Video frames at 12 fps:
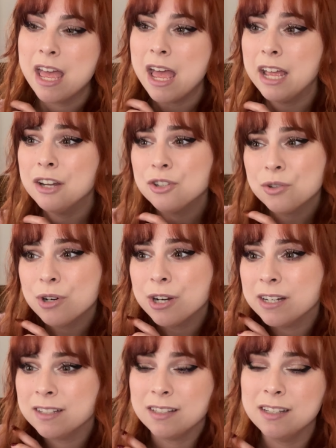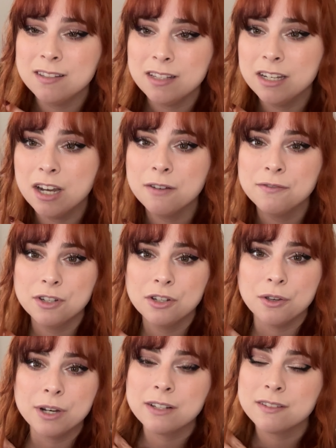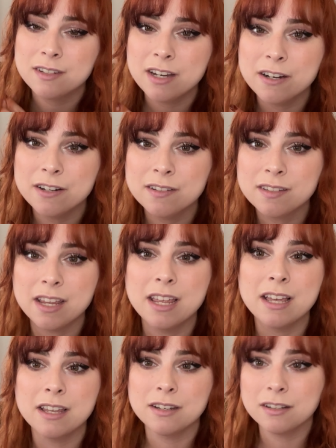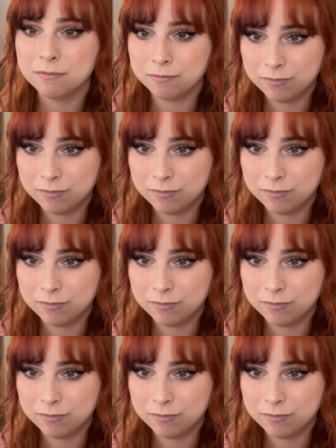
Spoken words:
And sure, it's easy enough to go downstairs and